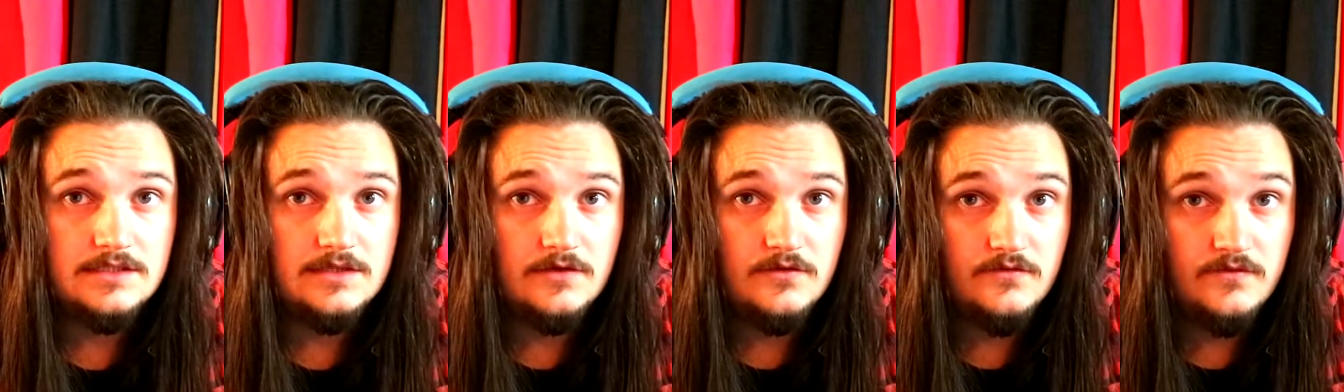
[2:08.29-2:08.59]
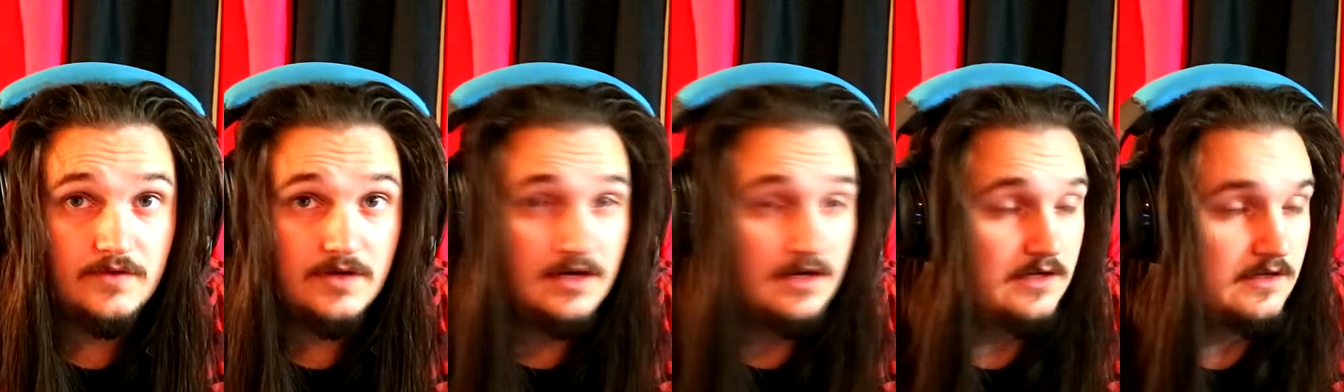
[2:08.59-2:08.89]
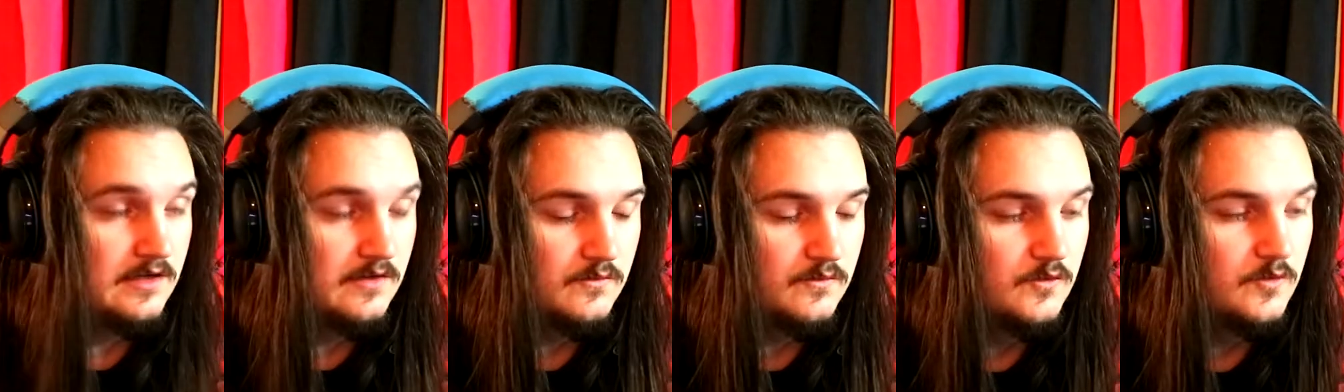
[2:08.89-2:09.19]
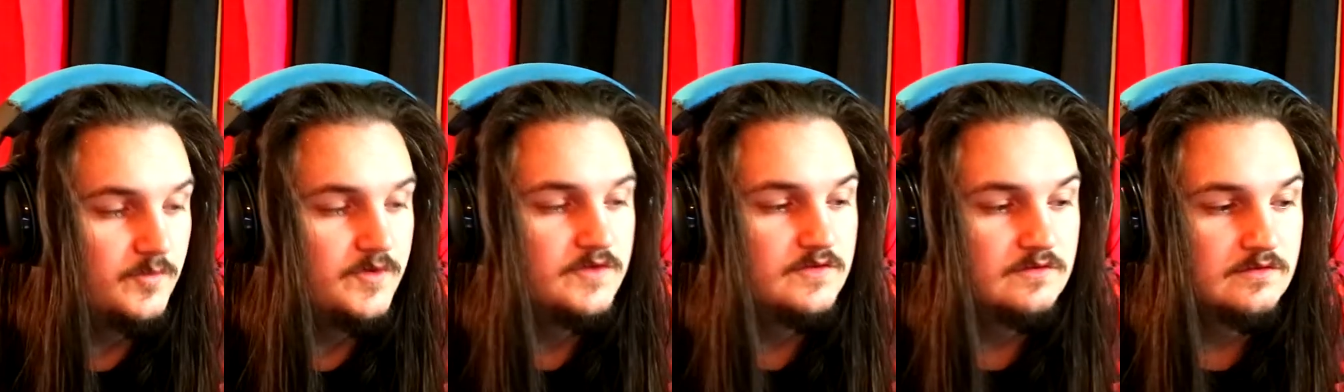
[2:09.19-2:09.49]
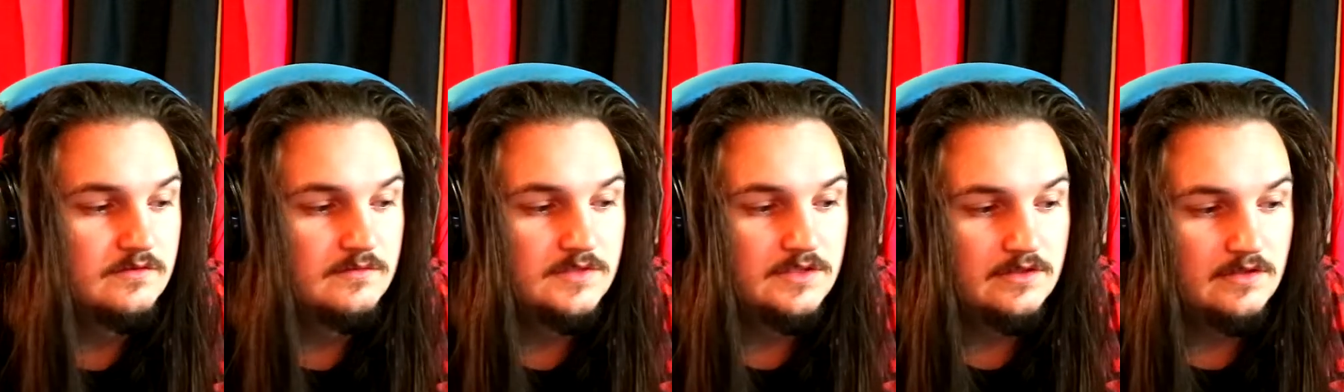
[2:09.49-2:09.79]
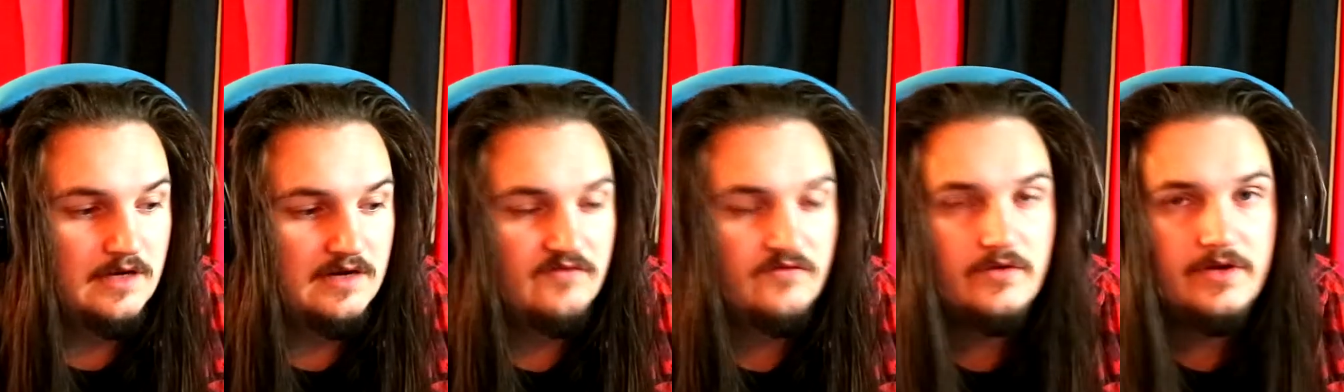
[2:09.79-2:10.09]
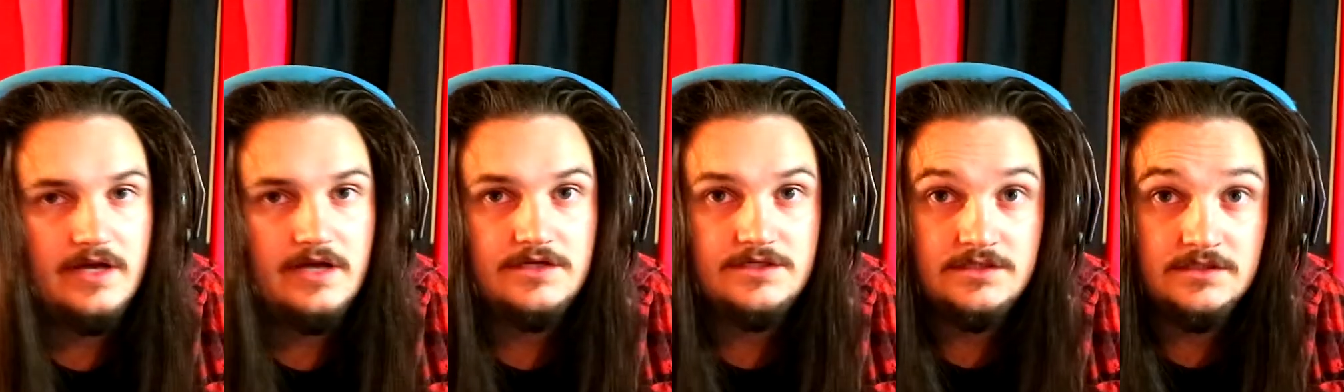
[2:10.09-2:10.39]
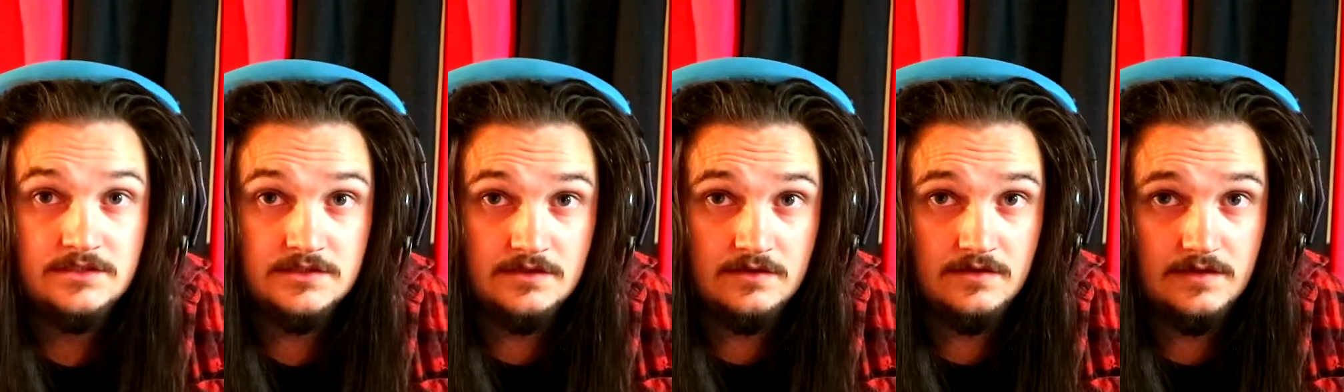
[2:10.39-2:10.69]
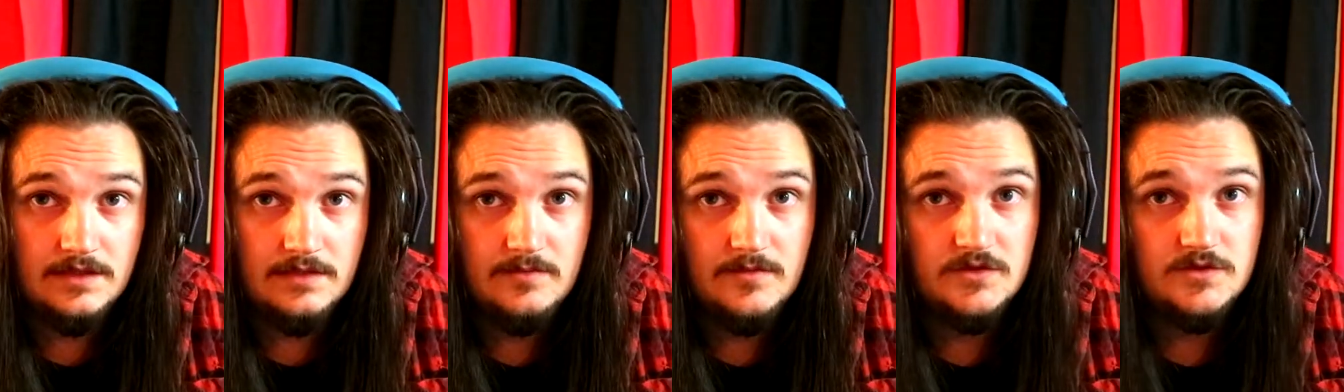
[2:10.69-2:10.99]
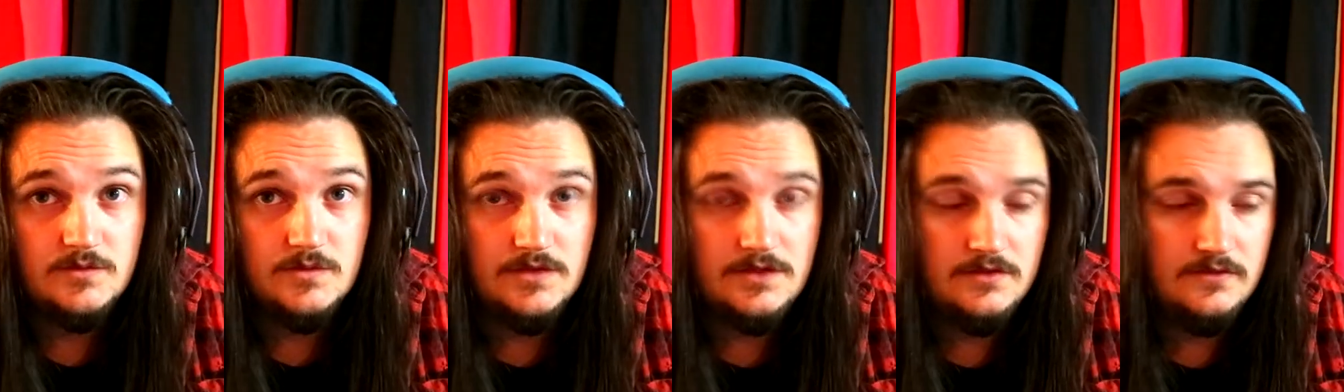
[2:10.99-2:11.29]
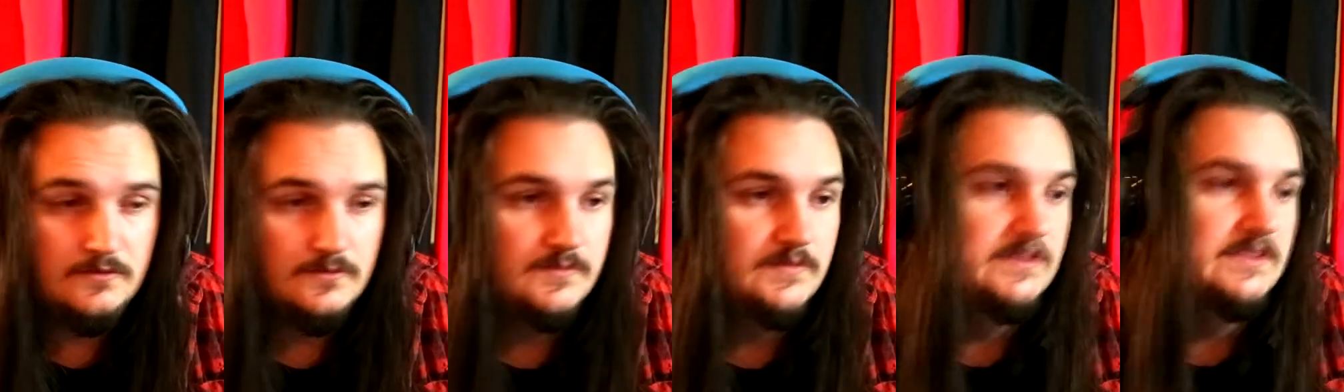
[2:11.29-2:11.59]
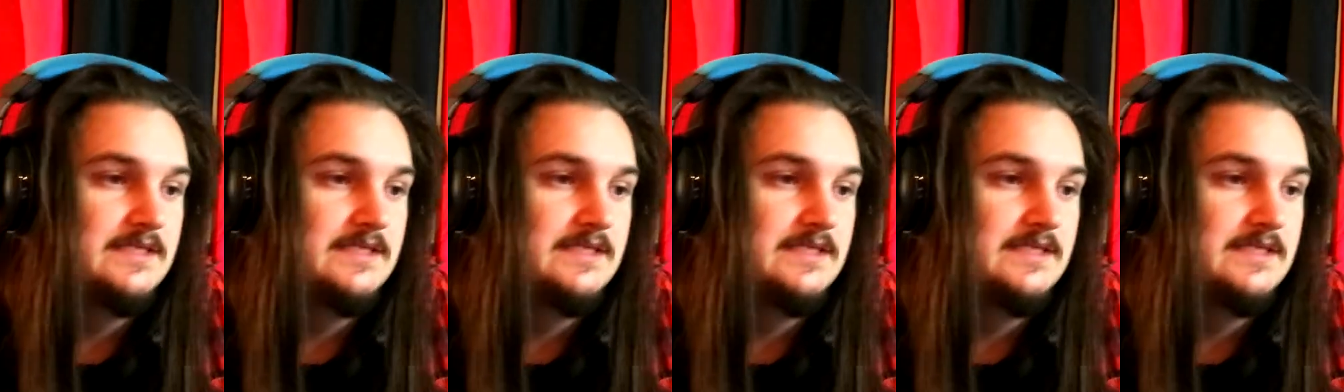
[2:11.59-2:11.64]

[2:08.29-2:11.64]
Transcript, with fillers: so far. I will be doing my live reactions on them as well.